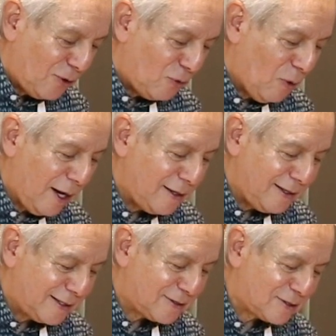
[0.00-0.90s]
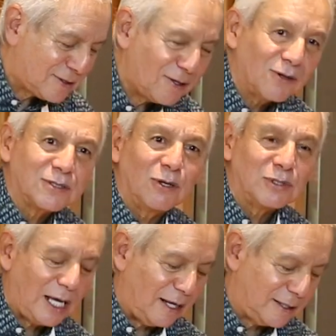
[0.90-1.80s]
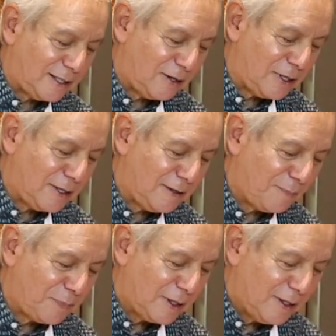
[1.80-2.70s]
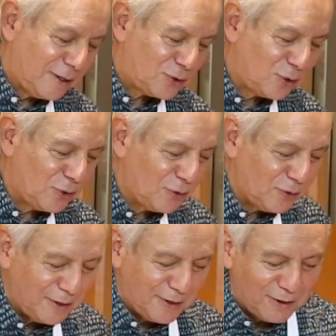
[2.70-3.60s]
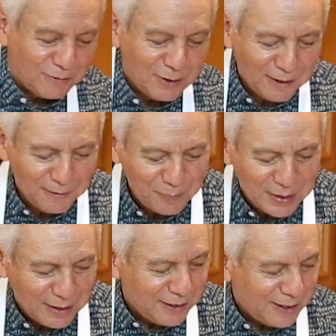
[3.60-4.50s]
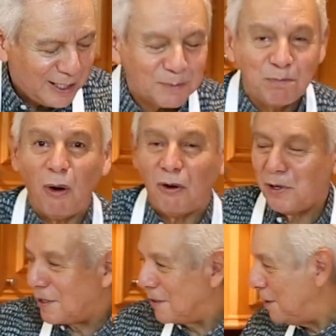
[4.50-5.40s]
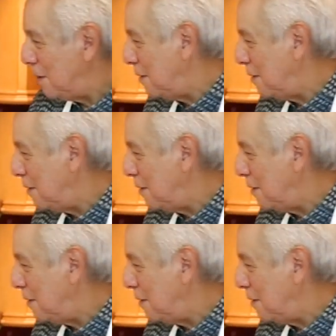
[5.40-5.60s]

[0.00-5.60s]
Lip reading: One, it looks so solitary. Two, well, it's boring.